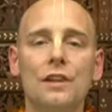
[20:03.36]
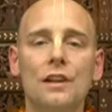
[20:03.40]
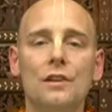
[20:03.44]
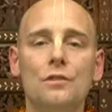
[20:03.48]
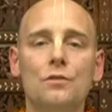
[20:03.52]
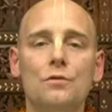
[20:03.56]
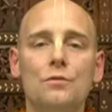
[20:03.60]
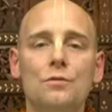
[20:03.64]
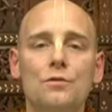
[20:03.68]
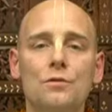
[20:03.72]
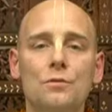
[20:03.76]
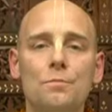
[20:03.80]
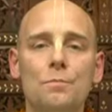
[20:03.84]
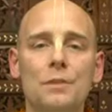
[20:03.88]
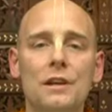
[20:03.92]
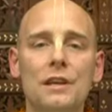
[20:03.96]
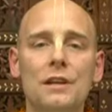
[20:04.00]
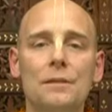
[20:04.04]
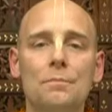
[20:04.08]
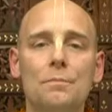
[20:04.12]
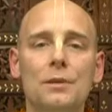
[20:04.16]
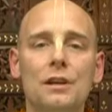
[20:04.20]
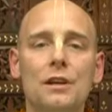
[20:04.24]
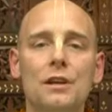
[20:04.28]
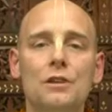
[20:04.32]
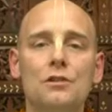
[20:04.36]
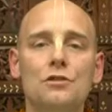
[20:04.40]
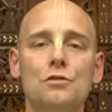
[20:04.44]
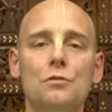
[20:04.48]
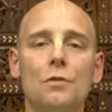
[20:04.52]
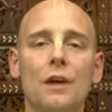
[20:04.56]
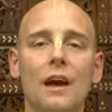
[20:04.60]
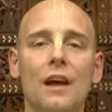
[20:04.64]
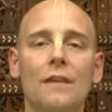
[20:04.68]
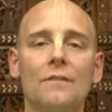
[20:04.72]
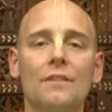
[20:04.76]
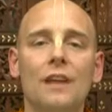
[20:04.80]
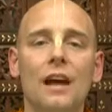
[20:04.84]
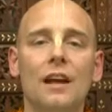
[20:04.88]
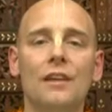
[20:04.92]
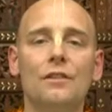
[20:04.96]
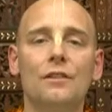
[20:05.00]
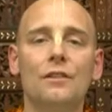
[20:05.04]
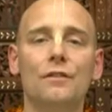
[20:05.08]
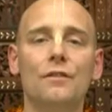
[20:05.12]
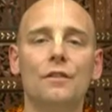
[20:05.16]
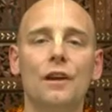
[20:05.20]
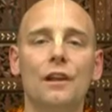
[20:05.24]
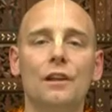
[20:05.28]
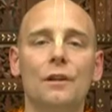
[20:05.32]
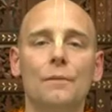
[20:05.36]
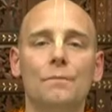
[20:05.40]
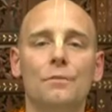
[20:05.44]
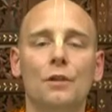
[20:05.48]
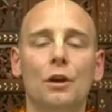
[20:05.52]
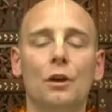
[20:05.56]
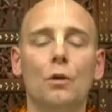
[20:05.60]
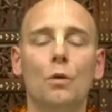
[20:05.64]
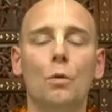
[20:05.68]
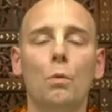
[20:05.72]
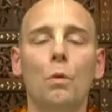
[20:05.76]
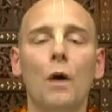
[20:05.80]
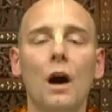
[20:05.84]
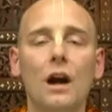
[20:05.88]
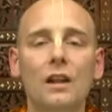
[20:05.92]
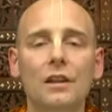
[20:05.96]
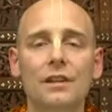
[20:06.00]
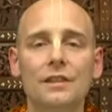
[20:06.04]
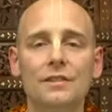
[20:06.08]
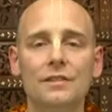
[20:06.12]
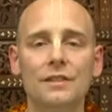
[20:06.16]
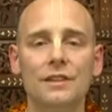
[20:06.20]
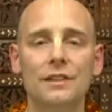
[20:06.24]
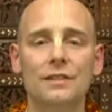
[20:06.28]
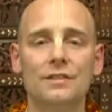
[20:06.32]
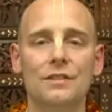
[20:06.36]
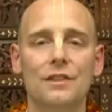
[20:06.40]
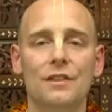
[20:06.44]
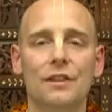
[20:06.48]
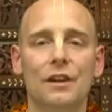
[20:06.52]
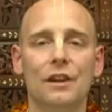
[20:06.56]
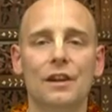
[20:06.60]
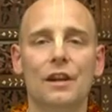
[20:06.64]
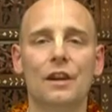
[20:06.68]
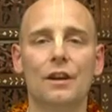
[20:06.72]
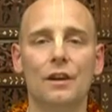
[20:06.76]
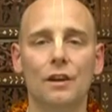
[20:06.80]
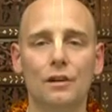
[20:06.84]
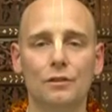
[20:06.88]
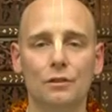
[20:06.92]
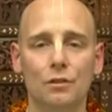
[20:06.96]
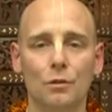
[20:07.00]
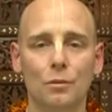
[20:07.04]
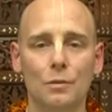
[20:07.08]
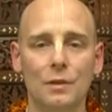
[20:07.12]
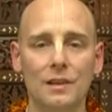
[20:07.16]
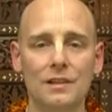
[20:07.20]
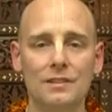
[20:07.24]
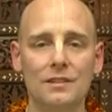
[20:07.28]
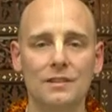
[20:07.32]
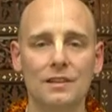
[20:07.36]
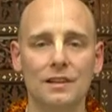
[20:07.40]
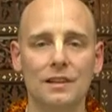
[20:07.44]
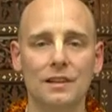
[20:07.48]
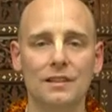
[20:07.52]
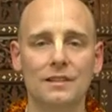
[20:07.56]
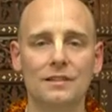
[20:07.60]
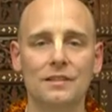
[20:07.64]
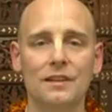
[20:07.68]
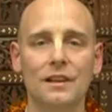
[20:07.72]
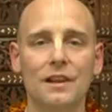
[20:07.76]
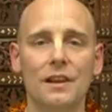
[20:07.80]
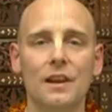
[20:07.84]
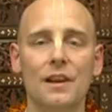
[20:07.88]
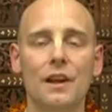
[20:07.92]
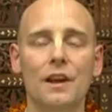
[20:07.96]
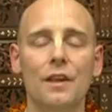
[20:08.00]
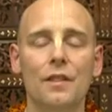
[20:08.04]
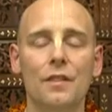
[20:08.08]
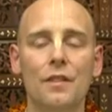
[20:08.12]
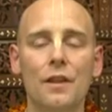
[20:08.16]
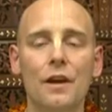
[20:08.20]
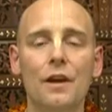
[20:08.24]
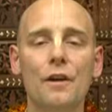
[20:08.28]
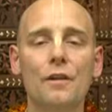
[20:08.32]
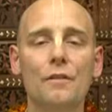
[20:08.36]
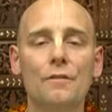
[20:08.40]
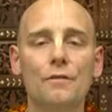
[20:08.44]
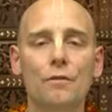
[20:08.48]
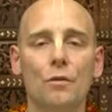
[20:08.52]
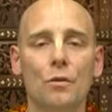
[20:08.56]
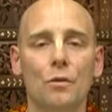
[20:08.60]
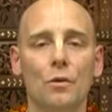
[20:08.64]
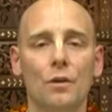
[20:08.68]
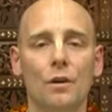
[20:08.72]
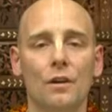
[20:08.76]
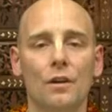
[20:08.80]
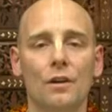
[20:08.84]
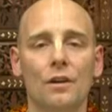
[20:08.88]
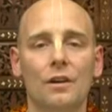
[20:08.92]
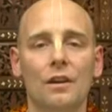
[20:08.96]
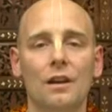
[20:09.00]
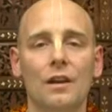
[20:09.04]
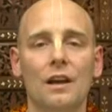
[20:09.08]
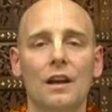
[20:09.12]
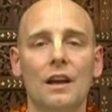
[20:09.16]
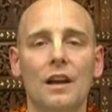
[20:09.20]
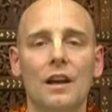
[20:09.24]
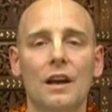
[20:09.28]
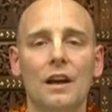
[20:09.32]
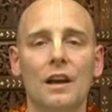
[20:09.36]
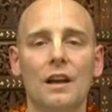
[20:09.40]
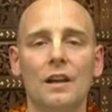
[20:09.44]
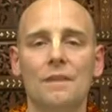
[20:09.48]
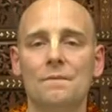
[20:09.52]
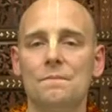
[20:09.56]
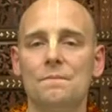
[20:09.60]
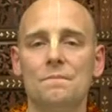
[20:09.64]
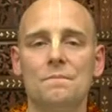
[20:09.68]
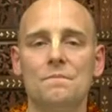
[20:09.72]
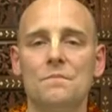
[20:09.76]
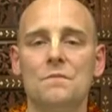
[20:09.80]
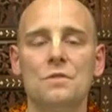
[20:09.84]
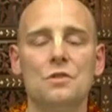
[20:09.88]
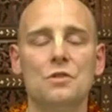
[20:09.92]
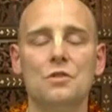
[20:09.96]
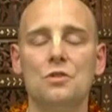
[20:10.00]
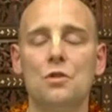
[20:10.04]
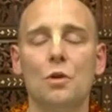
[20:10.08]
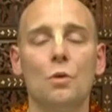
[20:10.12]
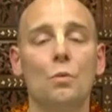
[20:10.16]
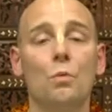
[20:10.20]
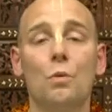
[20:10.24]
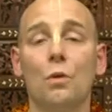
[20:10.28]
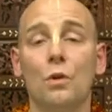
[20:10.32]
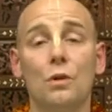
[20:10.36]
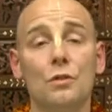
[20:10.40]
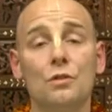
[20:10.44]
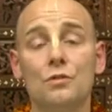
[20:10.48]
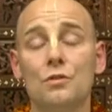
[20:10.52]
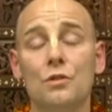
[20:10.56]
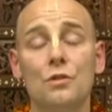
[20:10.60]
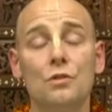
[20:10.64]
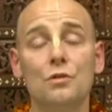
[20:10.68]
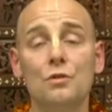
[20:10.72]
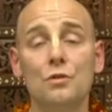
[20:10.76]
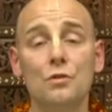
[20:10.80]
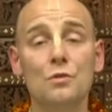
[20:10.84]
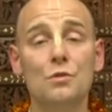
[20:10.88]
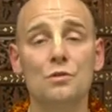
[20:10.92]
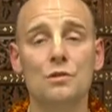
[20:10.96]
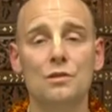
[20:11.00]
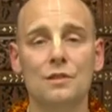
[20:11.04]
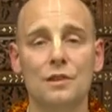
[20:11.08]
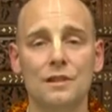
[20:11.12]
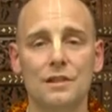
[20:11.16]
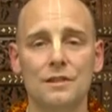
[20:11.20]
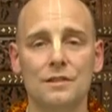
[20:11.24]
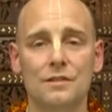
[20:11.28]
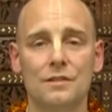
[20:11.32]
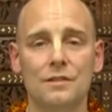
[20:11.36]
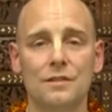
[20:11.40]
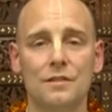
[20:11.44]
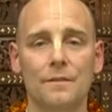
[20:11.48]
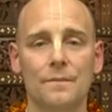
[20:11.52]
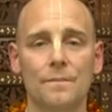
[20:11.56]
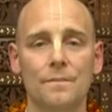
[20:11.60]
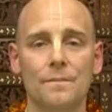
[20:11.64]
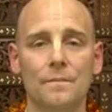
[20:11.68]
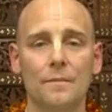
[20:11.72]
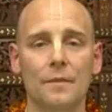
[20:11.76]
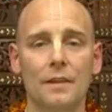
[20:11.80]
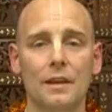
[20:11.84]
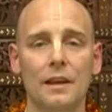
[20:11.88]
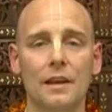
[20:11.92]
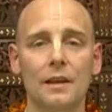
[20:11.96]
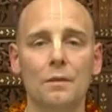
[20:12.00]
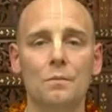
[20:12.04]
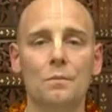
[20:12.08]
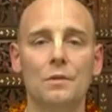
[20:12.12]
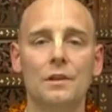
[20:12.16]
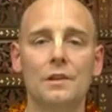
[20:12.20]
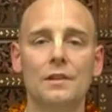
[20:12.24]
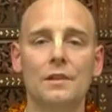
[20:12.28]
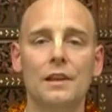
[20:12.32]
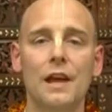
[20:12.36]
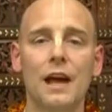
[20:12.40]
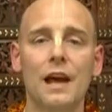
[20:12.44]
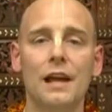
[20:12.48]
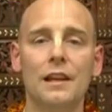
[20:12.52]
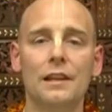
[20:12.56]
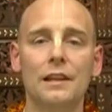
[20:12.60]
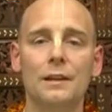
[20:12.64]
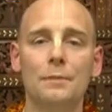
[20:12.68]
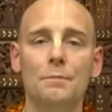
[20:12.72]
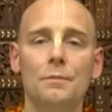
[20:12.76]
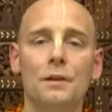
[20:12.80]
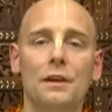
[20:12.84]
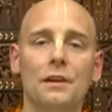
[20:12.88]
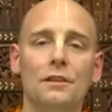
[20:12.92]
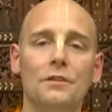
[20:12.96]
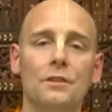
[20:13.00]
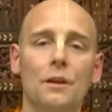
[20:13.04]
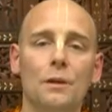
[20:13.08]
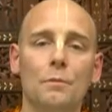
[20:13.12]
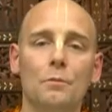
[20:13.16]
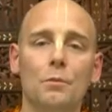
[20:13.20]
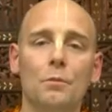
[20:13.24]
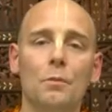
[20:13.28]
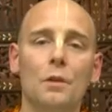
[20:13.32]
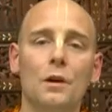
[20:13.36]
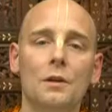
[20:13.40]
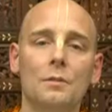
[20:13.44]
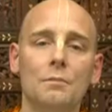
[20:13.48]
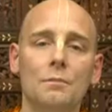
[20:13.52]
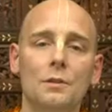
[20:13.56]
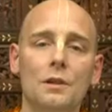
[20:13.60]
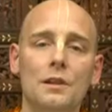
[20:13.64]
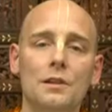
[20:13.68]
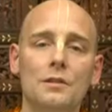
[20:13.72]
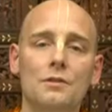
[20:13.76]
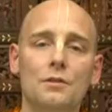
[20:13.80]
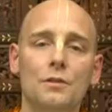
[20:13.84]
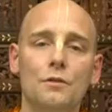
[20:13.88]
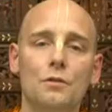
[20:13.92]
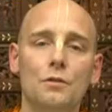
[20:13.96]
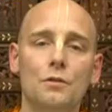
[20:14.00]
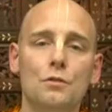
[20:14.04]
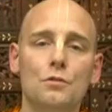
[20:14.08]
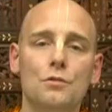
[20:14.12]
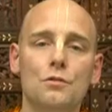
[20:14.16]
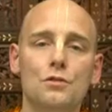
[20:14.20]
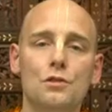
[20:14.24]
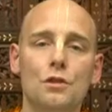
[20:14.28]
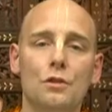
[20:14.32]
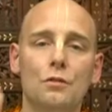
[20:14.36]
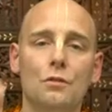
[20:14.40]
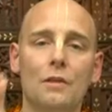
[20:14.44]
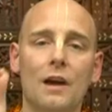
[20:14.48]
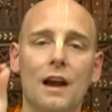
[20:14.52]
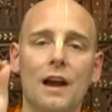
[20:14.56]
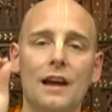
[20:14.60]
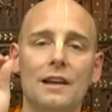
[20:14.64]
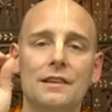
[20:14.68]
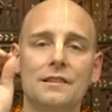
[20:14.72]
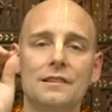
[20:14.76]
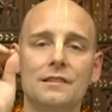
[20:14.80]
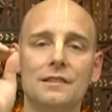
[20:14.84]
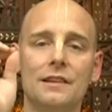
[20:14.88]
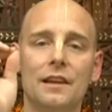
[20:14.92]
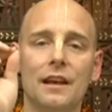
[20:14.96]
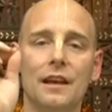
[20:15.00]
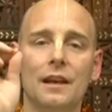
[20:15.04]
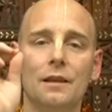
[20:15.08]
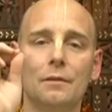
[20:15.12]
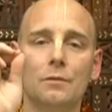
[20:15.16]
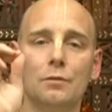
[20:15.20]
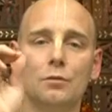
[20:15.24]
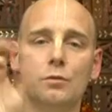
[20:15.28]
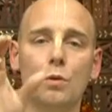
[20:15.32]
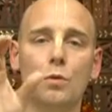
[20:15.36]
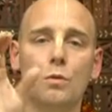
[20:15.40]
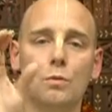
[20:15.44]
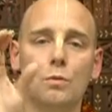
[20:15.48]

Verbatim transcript: that you speak, because you have not developed the qualities and the characteristics, therefore, your words are useless. And with that, he picked up one piece of kusha grass and